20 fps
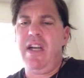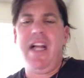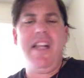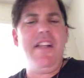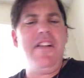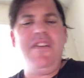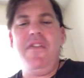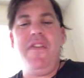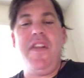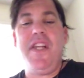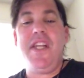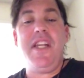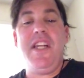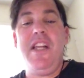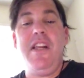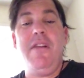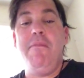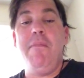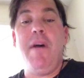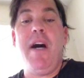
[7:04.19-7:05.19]
I didn't think
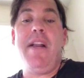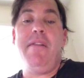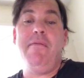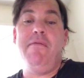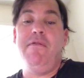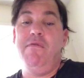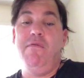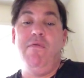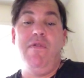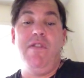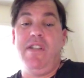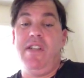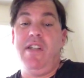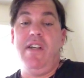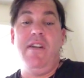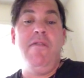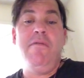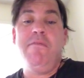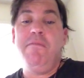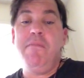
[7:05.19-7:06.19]
anybody would want to
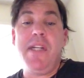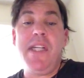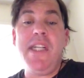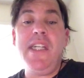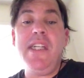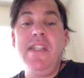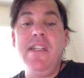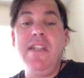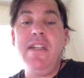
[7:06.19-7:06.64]
help me.